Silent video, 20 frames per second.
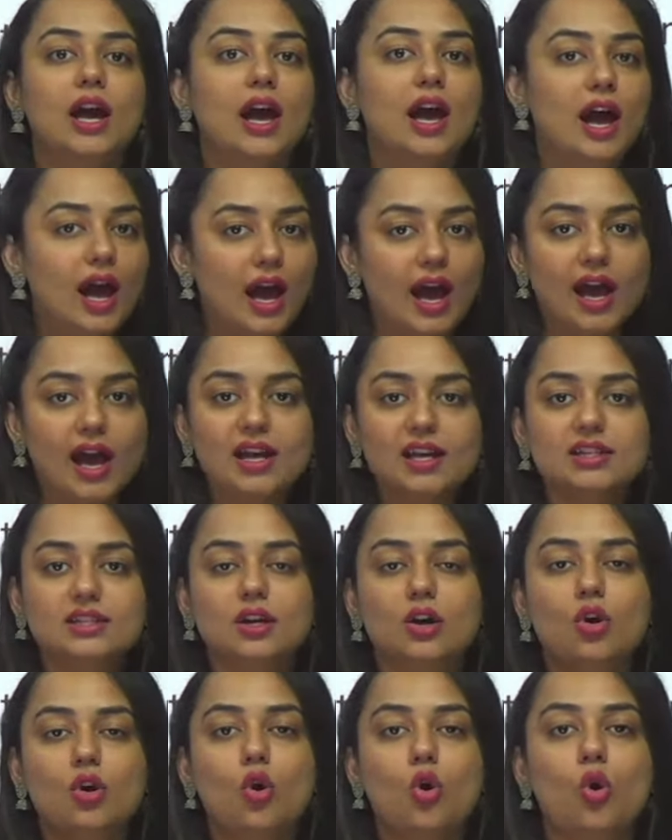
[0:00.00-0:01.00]
as
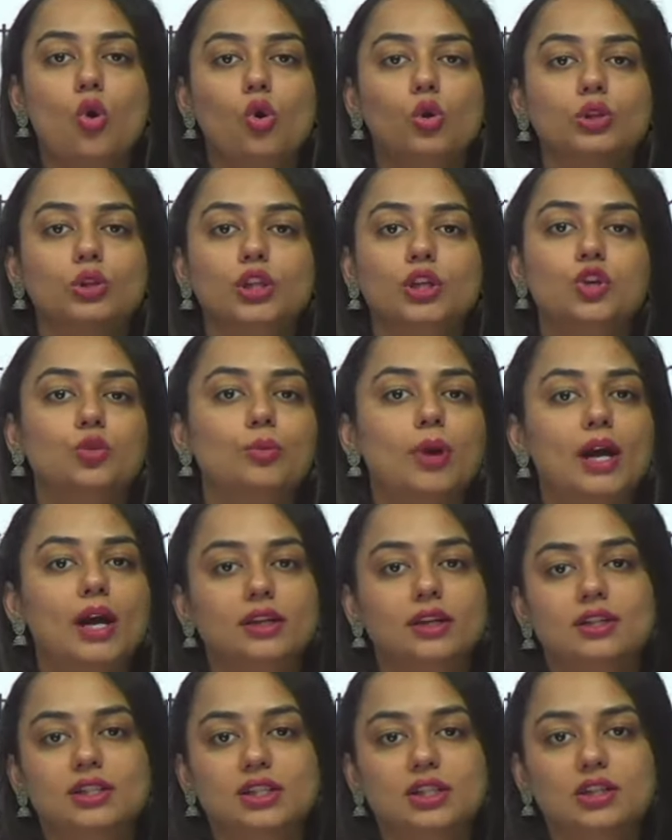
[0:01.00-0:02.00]
a whole the
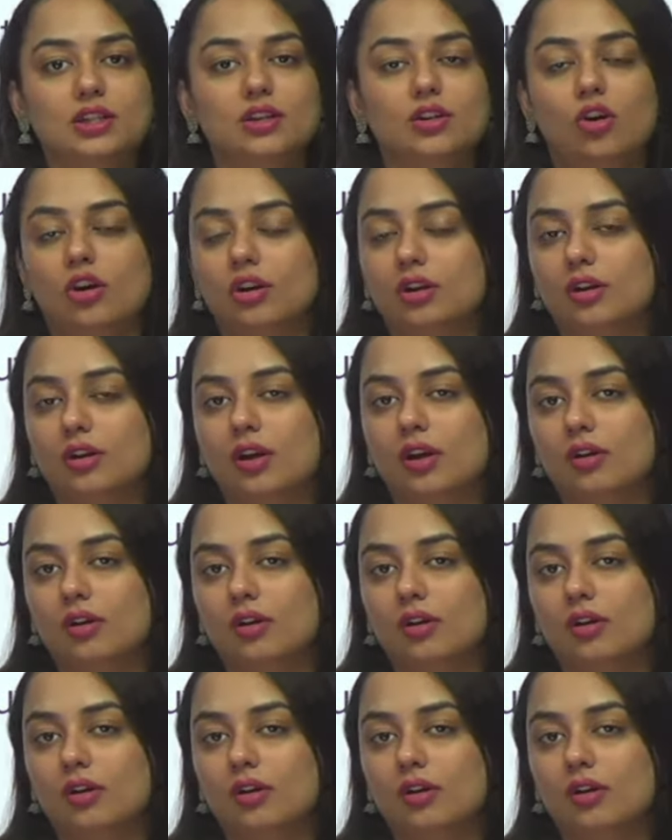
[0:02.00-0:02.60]
humanity, or